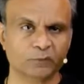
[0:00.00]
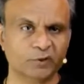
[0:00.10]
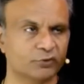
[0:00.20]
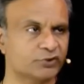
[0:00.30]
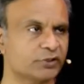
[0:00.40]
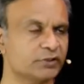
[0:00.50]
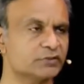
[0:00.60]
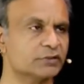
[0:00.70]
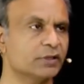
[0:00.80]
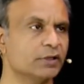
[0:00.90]
Equation
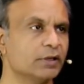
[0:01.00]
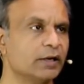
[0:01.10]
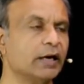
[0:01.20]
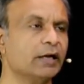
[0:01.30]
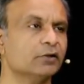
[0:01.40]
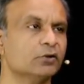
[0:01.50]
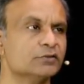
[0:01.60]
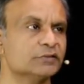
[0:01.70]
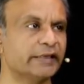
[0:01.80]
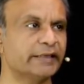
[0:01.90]
is R
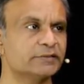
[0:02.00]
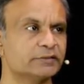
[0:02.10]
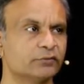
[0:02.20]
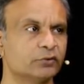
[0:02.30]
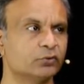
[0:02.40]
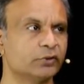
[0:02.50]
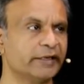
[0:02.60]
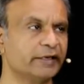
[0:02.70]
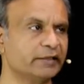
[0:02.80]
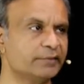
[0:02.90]
cross A is equal to
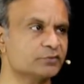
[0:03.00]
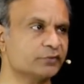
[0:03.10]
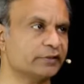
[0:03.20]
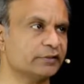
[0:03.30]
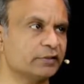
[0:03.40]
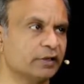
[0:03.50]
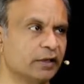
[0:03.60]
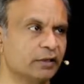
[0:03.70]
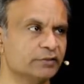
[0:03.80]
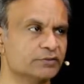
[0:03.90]
K times vector
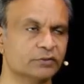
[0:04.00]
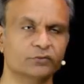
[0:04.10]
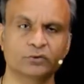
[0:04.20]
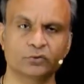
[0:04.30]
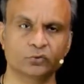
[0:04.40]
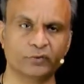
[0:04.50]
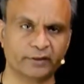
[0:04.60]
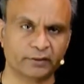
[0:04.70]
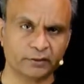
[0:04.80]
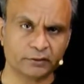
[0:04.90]
R is equal to
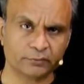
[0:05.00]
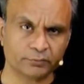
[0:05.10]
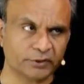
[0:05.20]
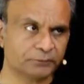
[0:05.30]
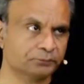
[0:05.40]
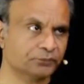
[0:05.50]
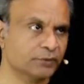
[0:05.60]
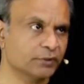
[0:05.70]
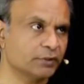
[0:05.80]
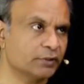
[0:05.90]
vector B.
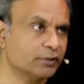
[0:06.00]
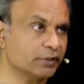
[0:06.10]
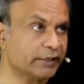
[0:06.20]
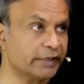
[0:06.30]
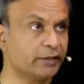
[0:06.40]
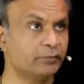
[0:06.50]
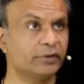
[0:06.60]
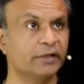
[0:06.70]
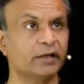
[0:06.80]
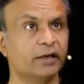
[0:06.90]
Your A and
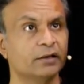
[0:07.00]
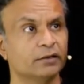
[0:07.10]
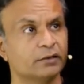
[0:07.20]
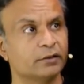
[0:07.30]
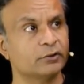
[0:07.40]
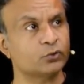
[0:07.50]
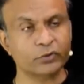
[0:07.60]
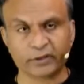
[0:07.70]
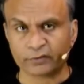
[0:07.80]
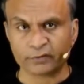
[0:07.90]
B are
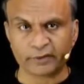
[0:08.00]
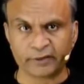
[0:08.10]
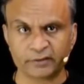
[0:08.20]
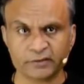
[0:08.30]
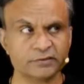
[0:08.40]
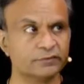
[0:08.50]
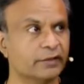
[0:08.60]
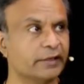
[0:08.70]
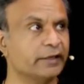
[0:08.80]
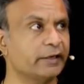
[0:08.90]
two given vectors
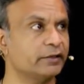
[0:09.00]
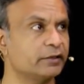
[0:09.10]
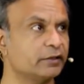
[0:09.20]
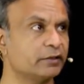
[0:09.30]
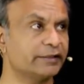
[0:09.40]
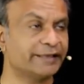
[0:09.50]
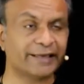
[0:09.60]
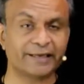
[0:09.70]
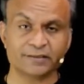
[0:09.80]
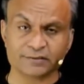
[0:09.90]
and
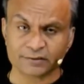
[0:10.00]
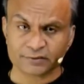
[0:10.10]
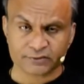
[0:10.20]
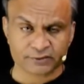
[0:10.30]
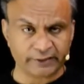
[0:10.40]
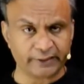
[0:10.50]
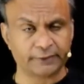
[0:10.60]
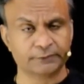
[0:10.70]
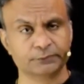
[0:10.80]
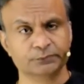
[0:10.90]
K is scalar.